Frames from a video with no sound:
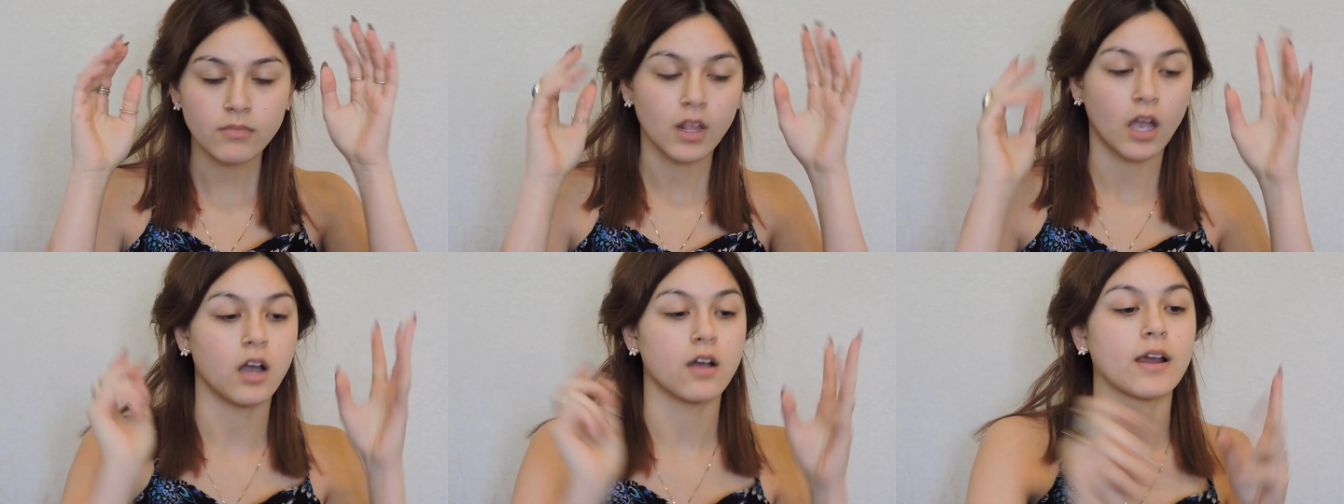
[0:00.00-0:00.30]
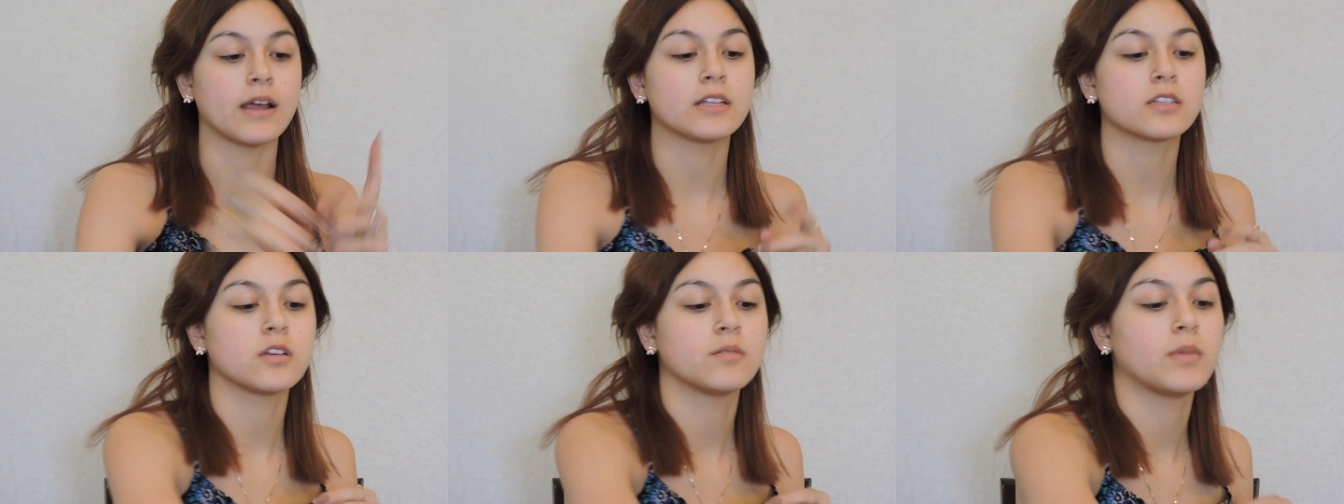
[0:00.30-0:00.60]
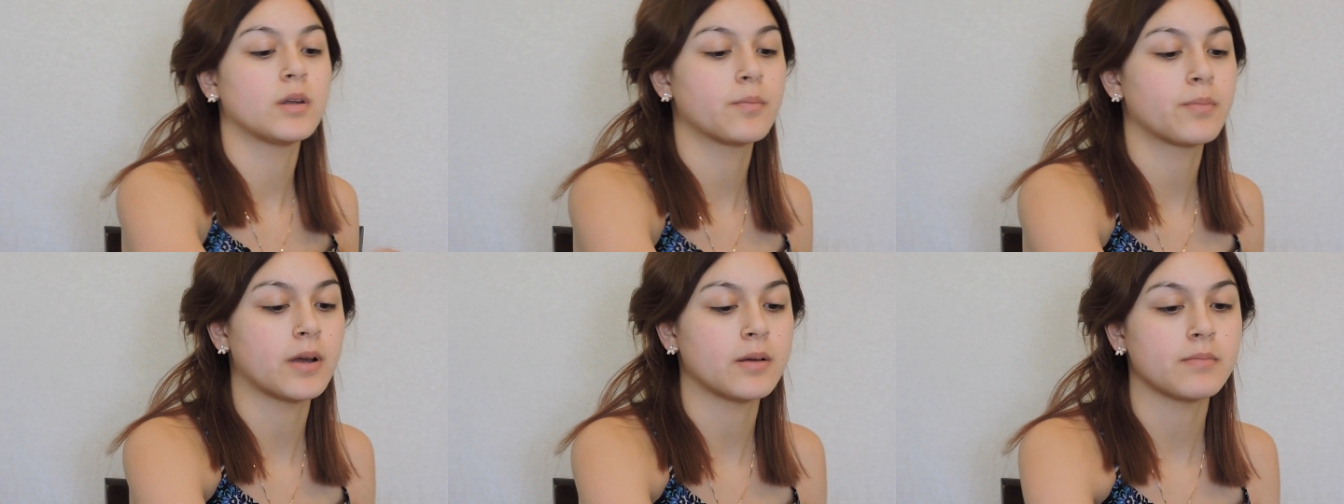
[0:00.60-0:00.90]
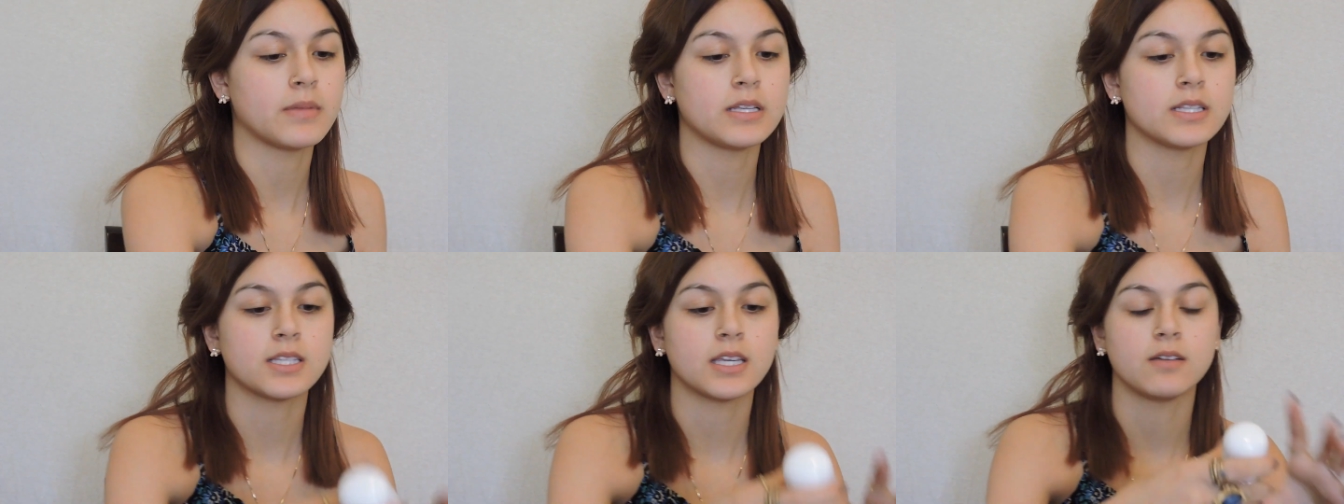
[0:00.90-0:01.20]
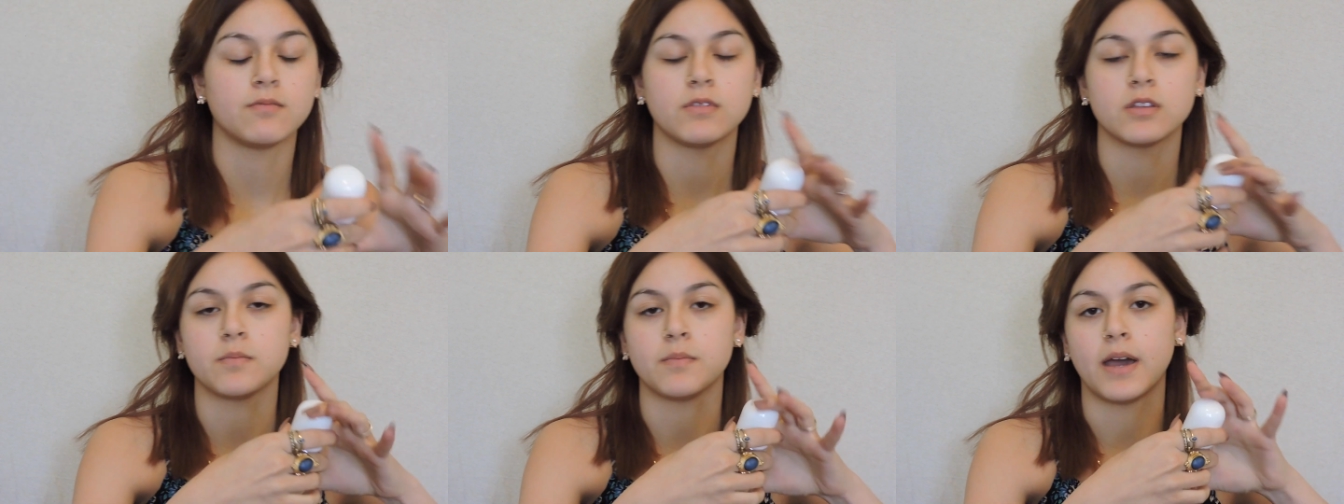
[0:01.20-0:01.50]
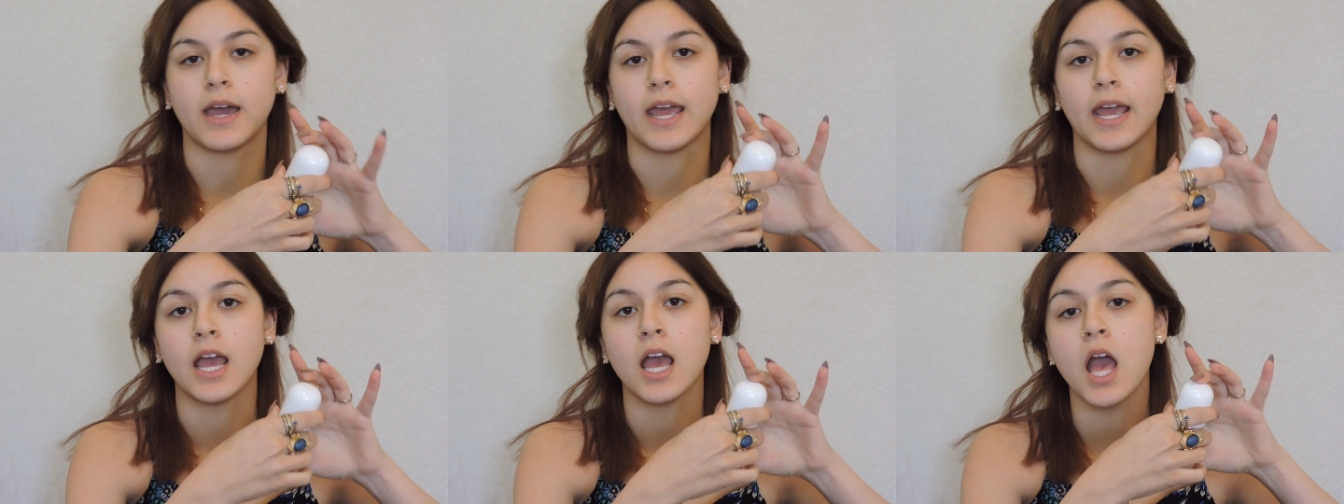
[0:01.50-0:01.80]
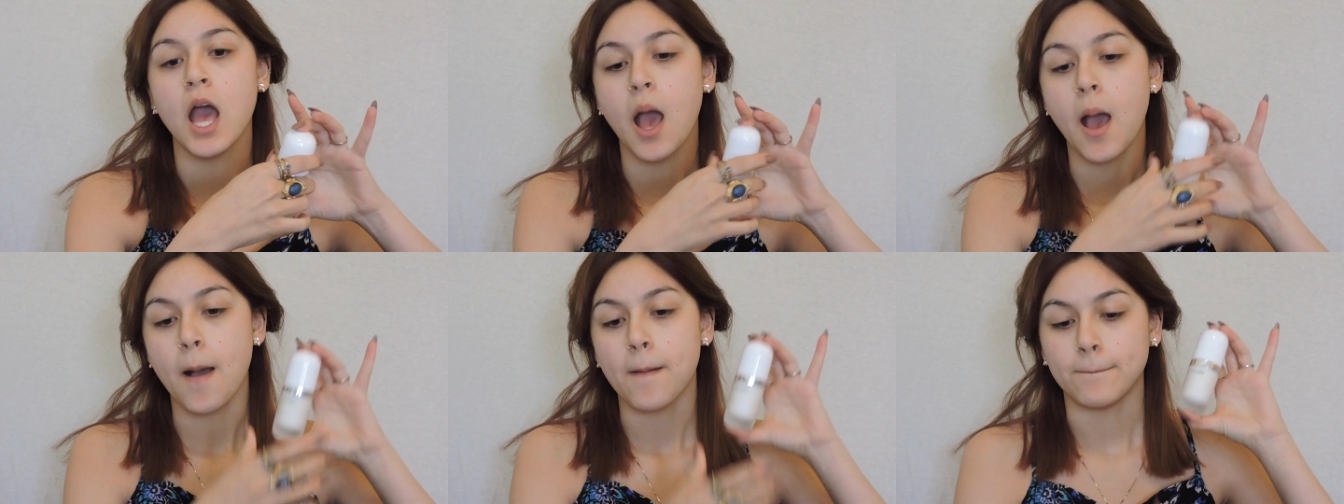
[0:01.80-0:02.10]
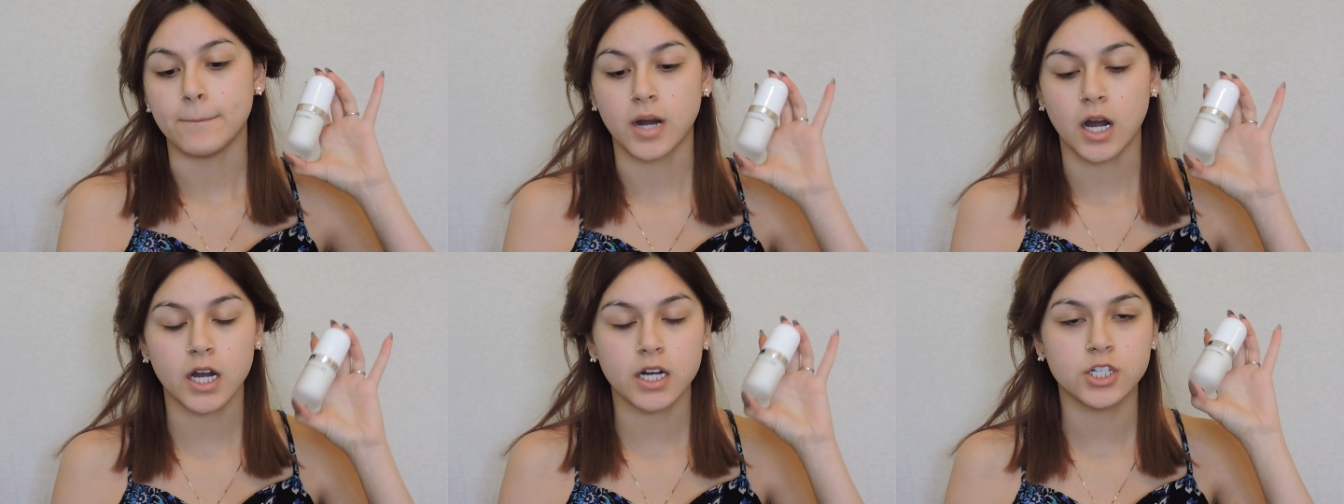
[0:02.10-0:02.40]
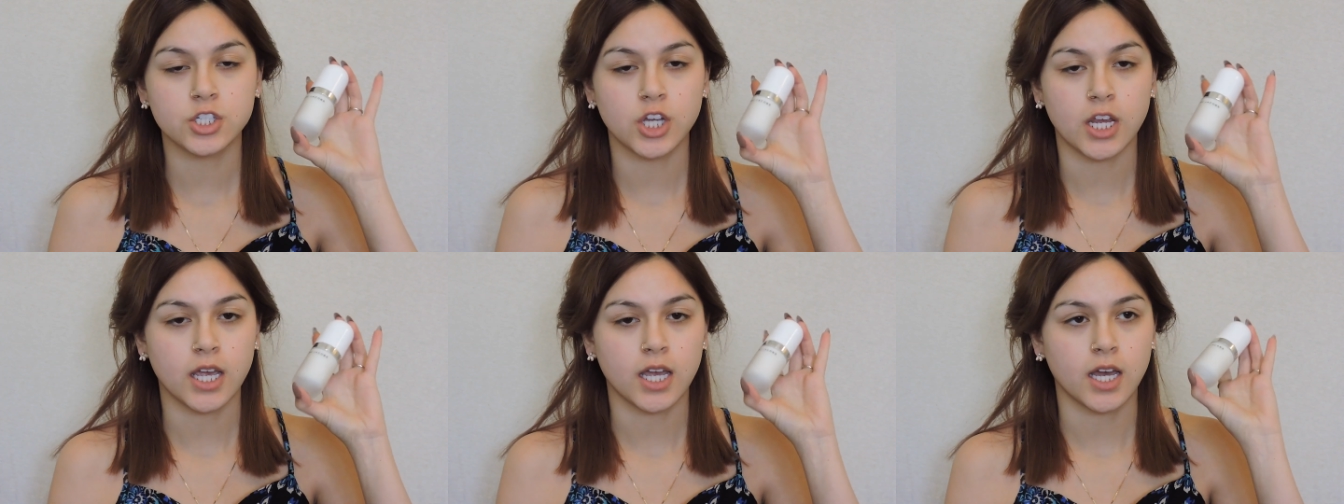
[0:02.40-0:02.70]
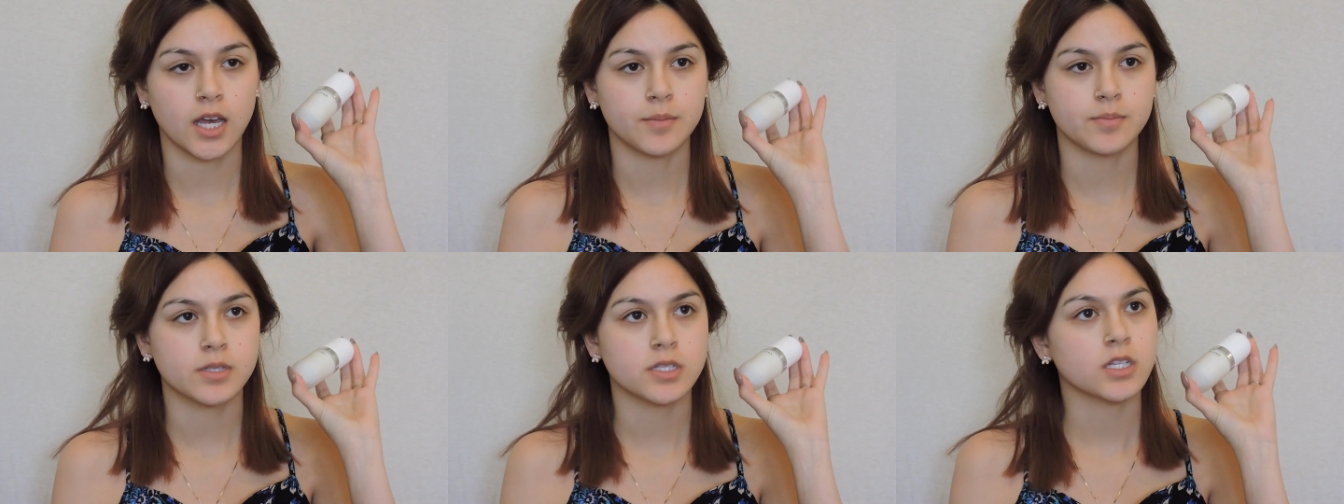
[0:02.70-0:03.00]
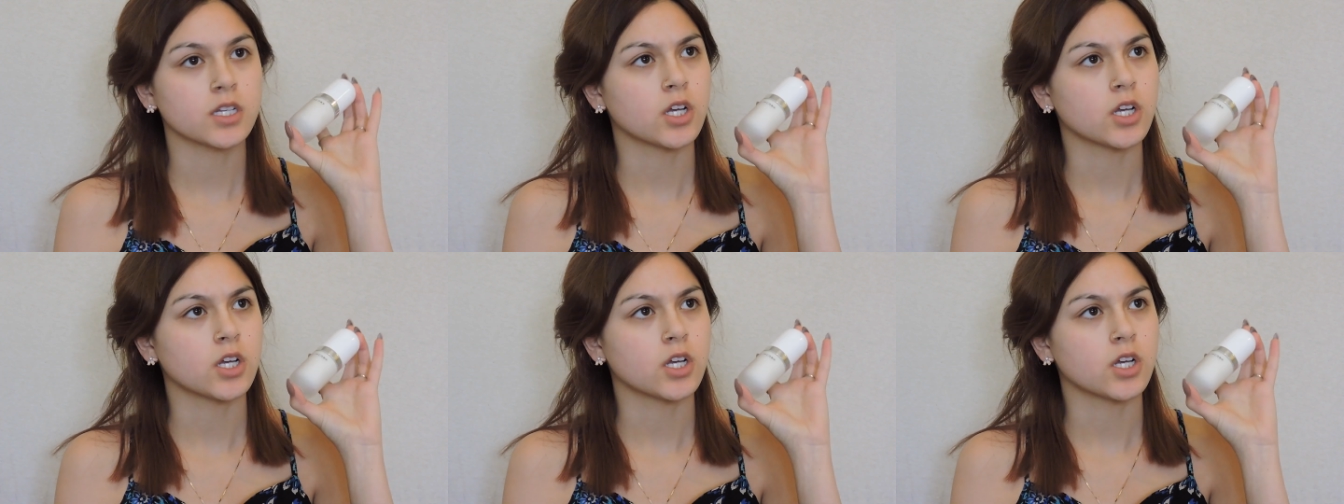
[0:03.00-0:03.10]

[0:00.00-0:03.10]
Alright, so I'm going to prep my skin with my Marc Jacobs